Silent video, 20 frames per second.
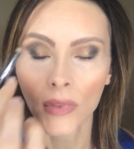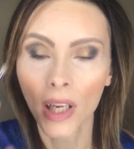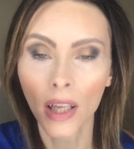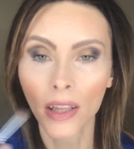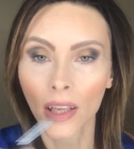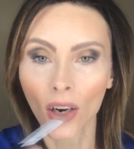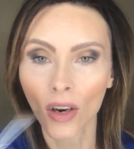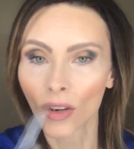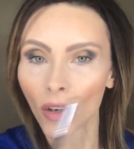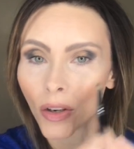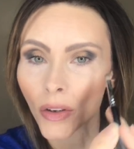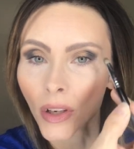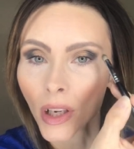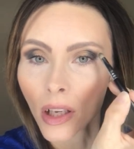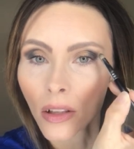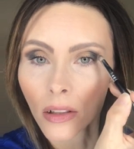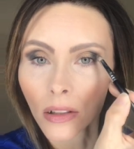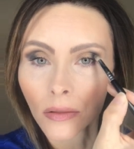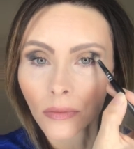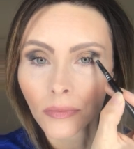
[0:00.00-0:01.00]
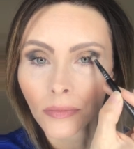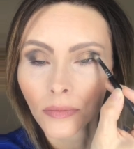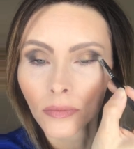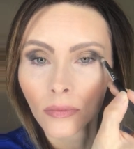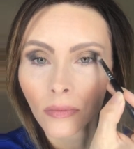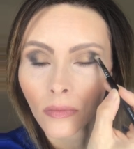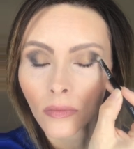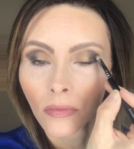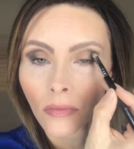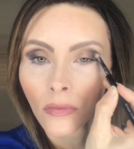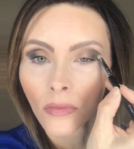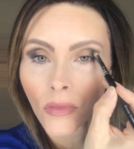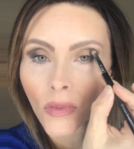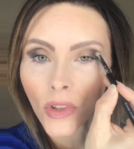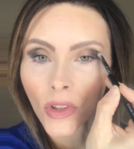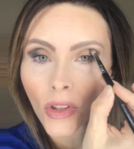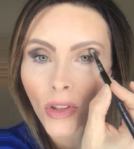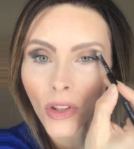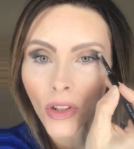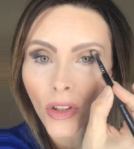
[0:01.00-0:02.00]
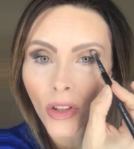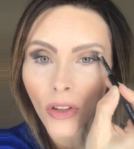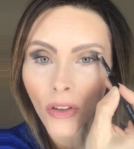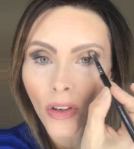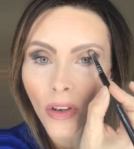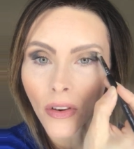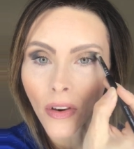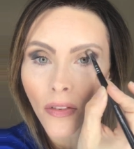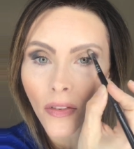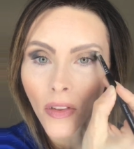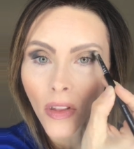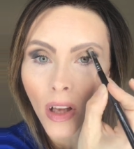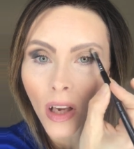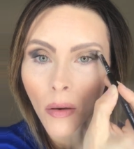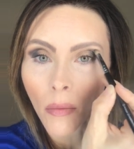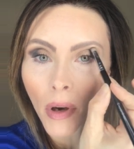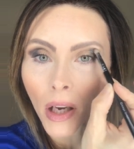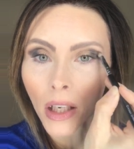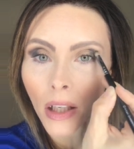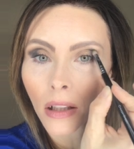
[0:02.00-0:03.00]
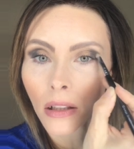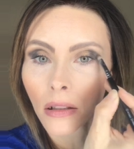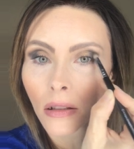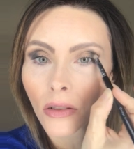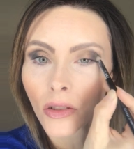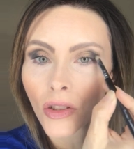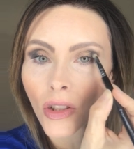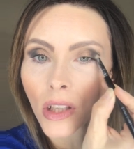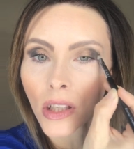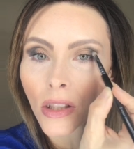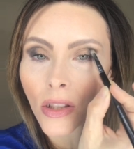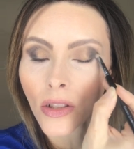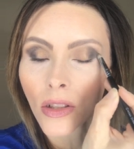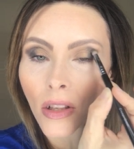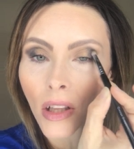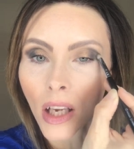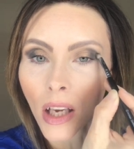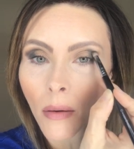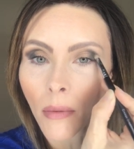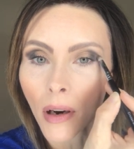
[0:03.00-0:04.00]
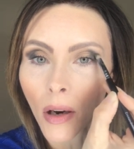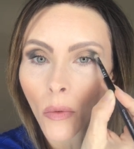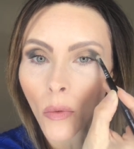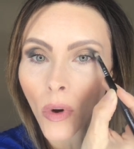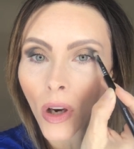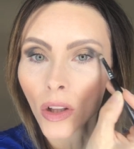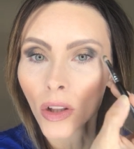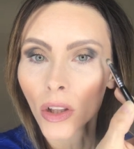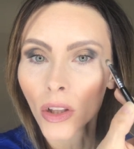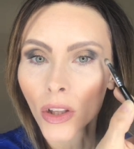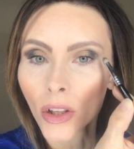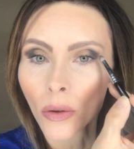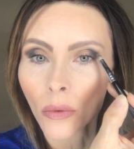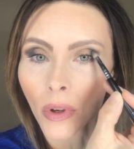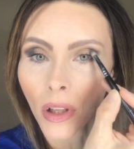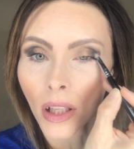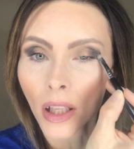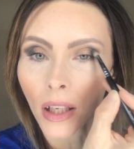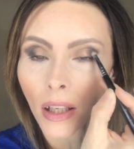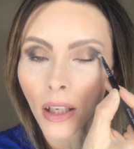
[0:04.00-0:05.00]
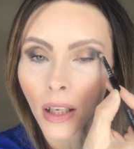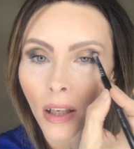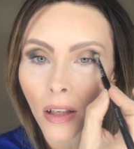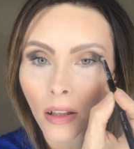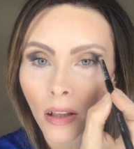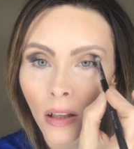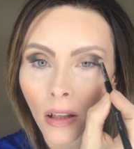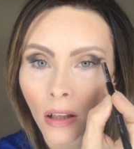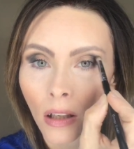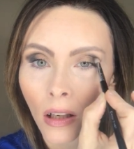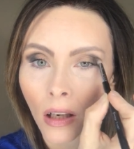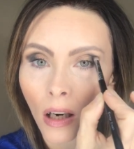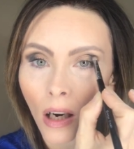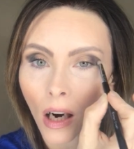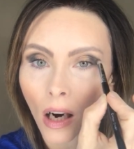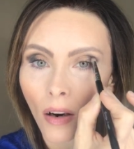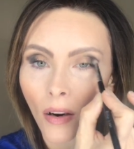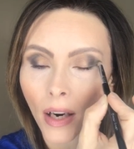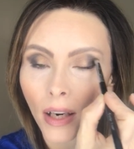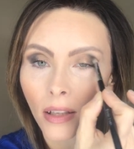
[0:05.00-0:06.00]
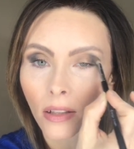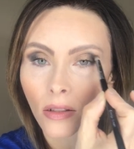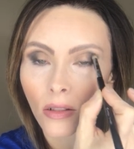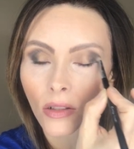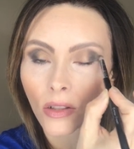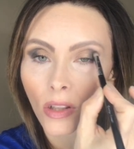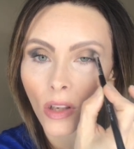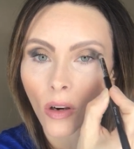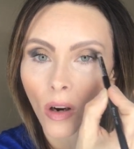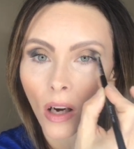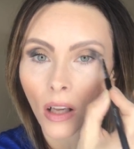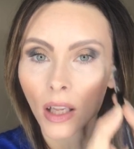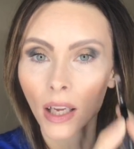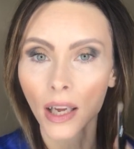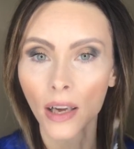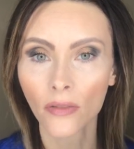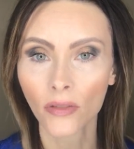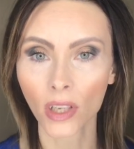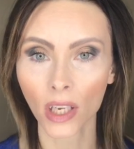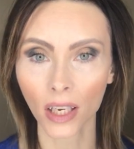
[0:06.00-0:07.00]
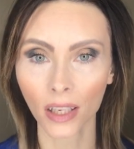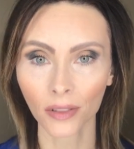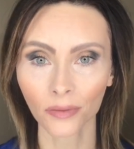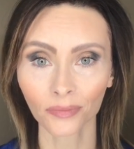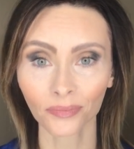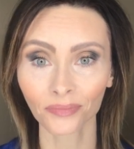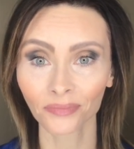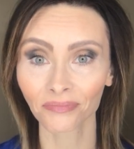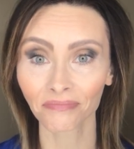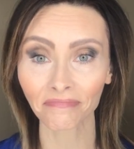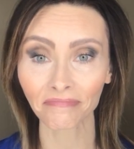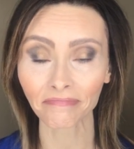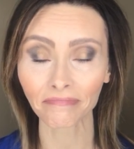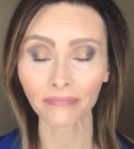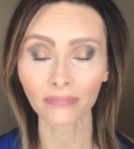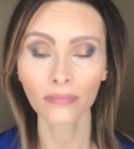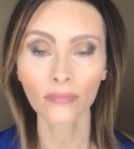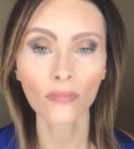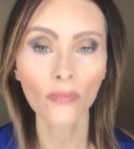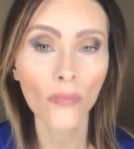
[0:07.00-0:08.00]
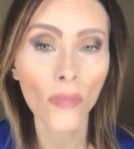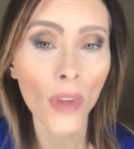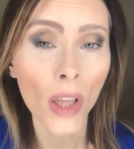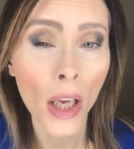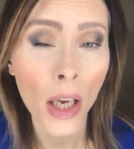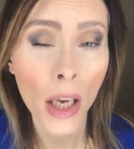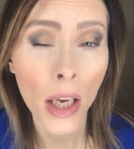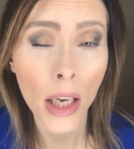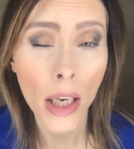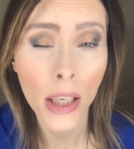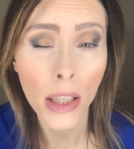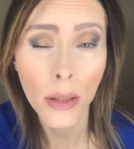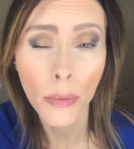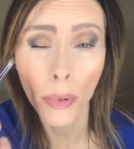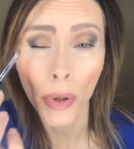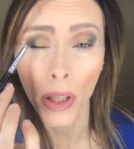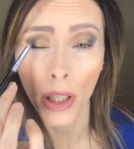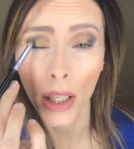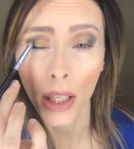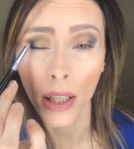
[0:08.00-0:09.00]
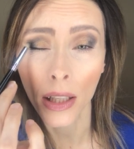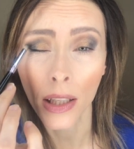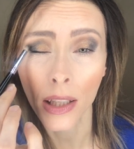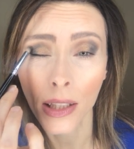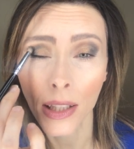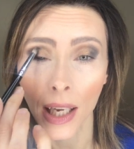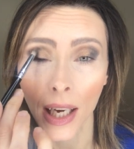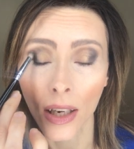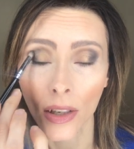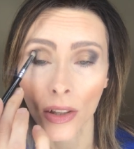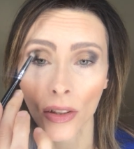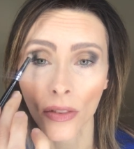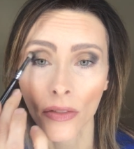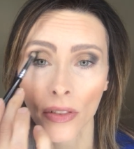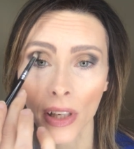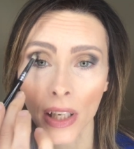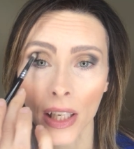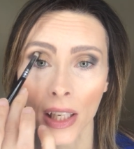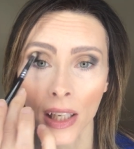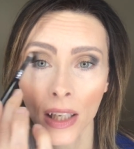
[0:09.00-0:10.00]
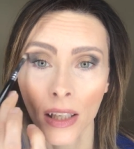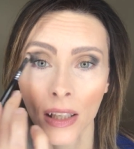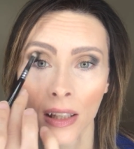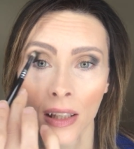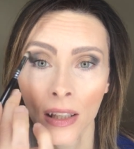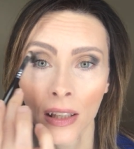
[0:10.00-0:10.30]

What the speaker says: and they all go together. So you don't even have to think about it. Just think about what look you want that day. All right, so all I have done is put it in this outer V,